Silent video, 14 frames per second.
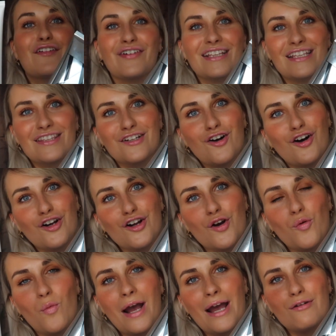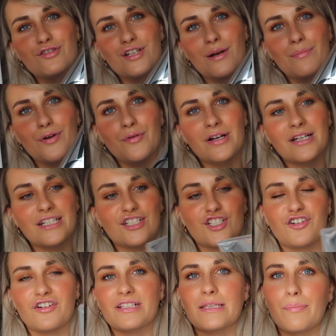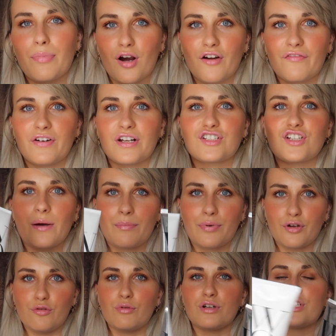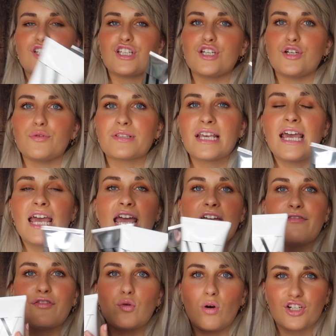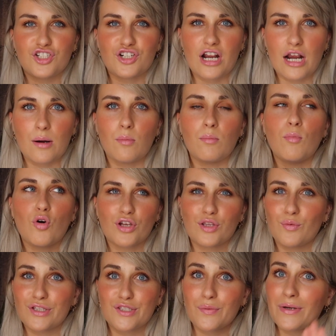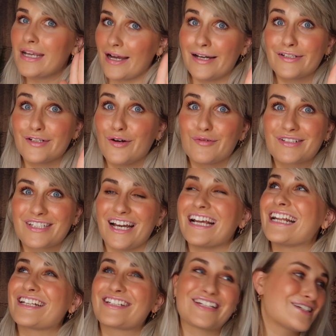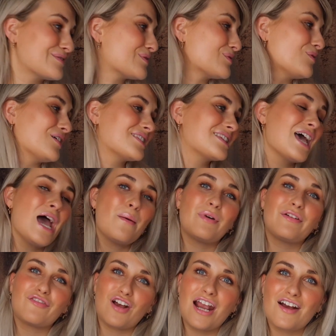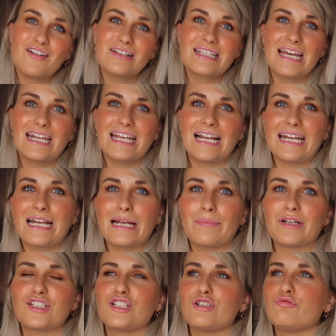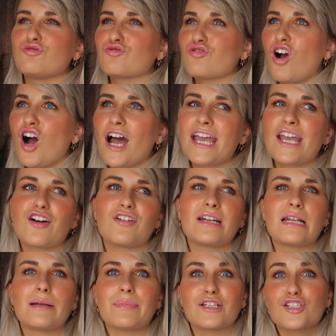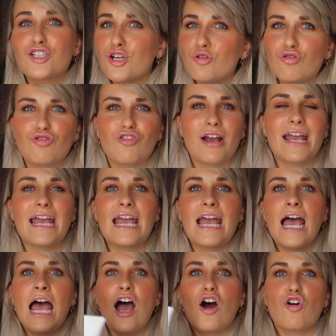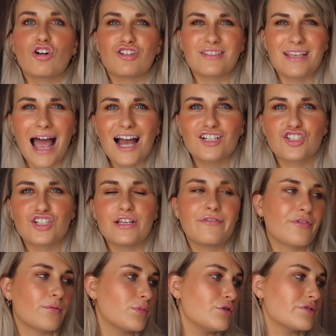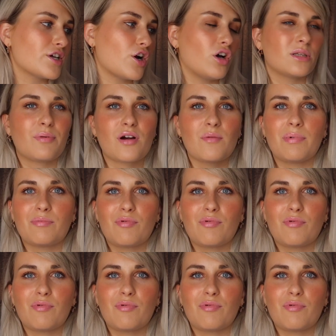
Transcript: find that the Color Wow shampoo and conditioner is the perfect shampoo to use if you wash your hair more than once a week. I don't, I literally do them once. But if your hair is getting a little bit too dry or a little bit too grey or just ashy from using all the purple